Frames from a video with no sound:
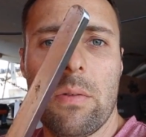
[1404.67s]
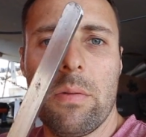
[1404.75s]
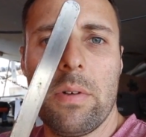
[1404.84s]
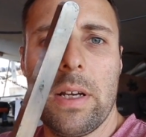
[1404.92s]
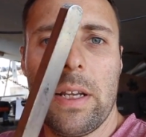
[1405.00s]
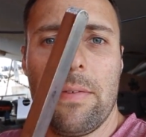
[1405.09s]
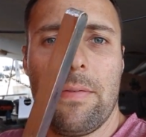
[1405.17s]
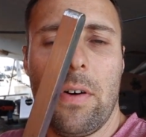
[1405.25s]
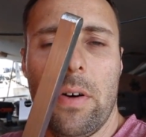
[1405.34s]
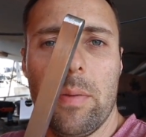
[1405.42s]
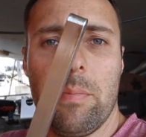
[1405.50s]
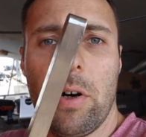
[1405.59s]
really
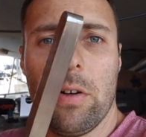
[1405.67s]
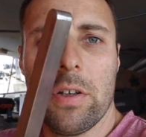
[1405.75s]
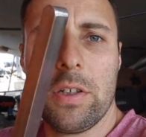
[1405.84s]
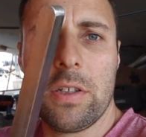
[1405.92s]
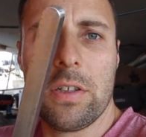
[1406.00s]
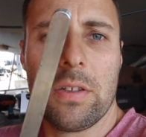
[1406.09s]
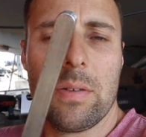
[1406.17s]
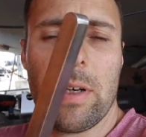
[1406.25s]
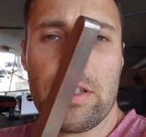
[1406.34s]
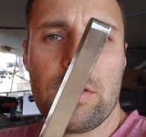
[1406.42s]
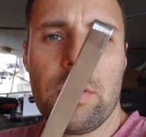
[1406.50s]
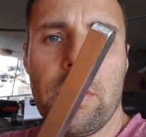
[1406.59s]
fine polish just to
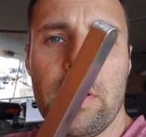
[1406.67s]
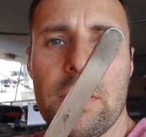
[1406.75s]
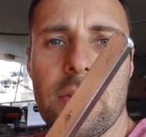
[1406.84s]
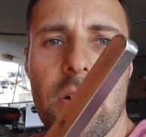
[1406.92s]
make sure that there's